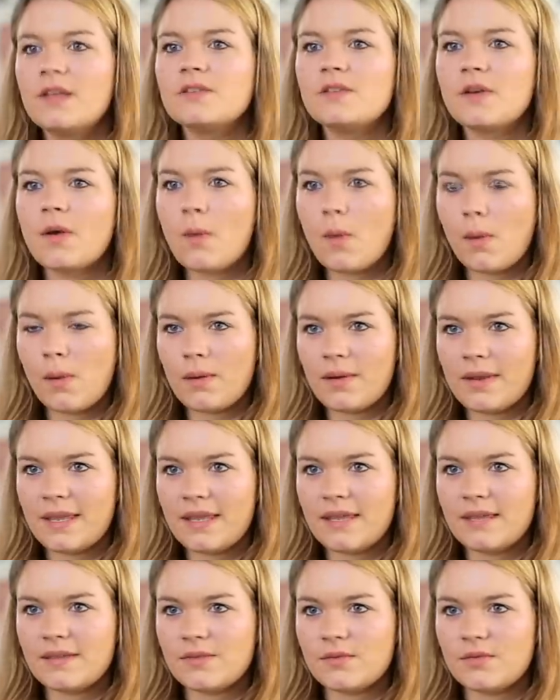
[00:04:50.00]
The goal
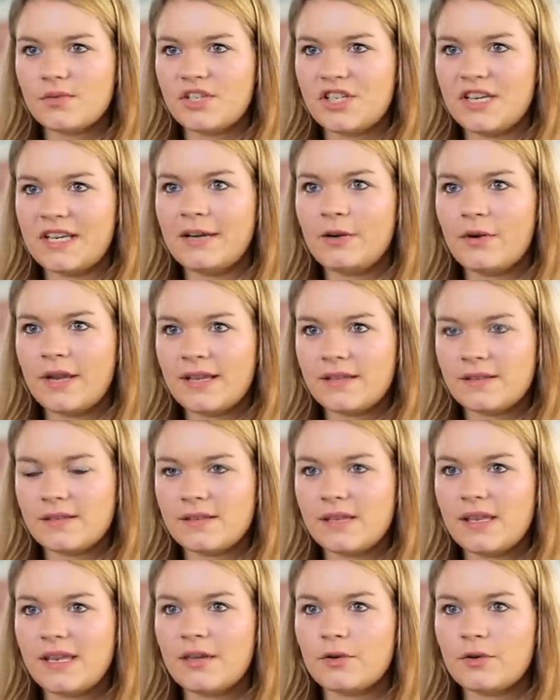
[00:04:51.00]
is to
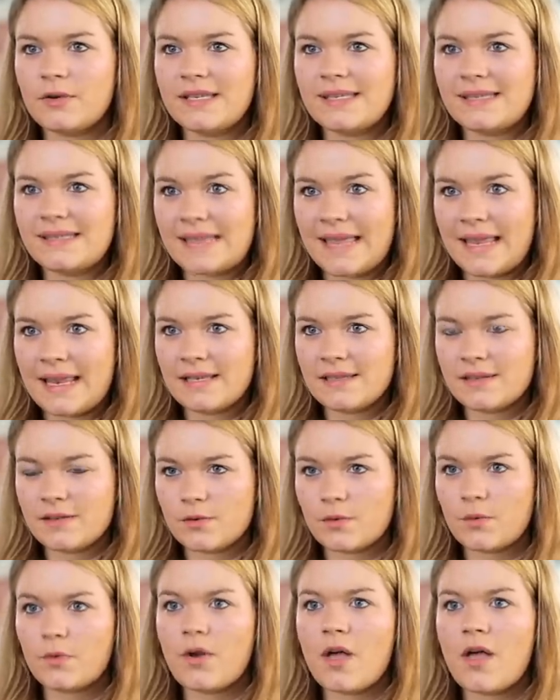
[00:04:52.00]
generate increased sales
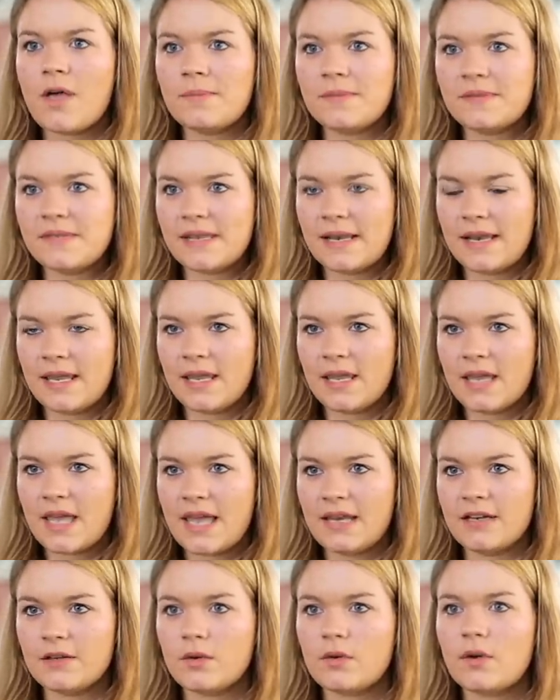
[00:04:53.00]
through upselling
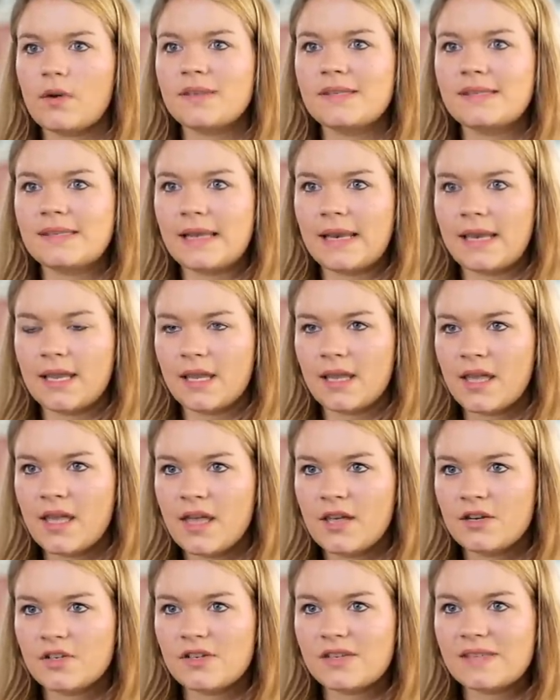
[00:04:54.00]
and cross-selling,
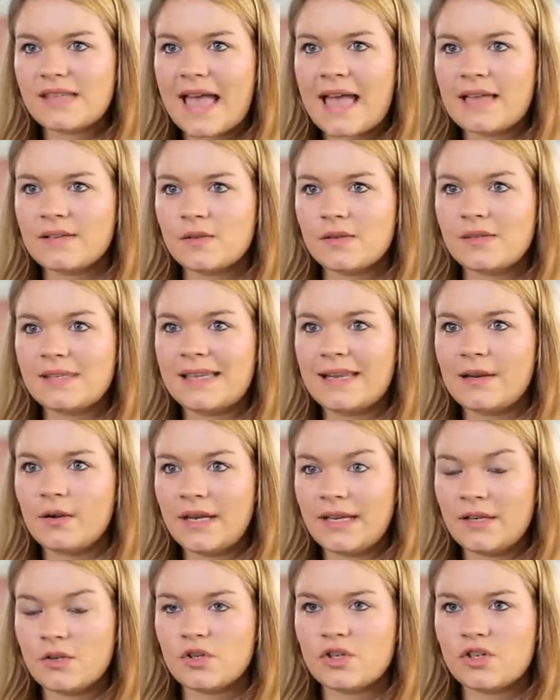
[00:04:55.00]
just as a seller
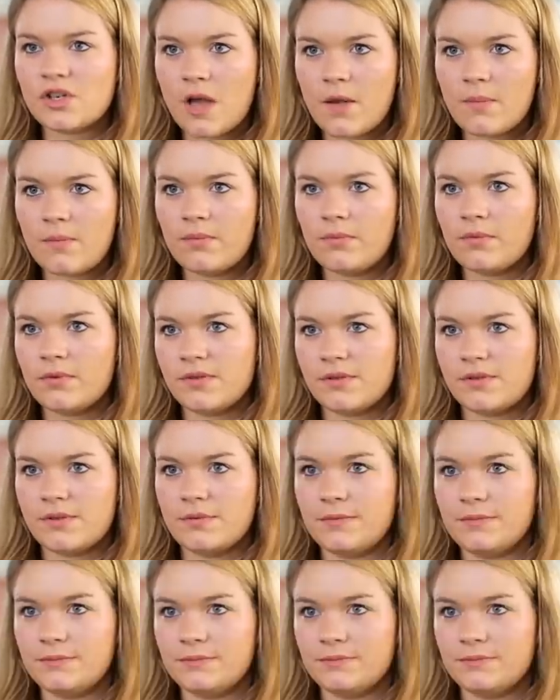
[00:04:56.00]
in a shop would do.